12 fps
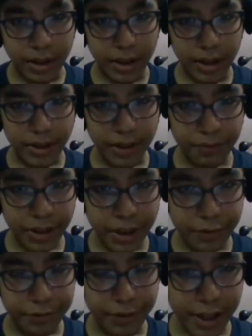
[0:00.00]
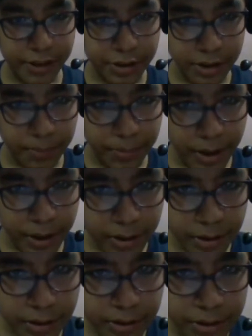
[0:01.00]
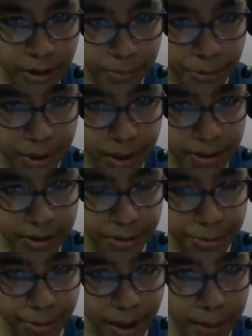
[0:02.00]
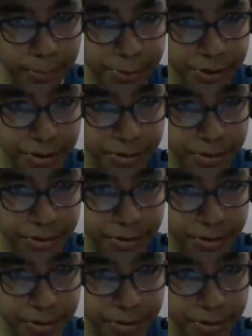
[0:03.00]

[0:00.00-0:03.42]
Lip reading: I think we need to find something, some tricks and traps.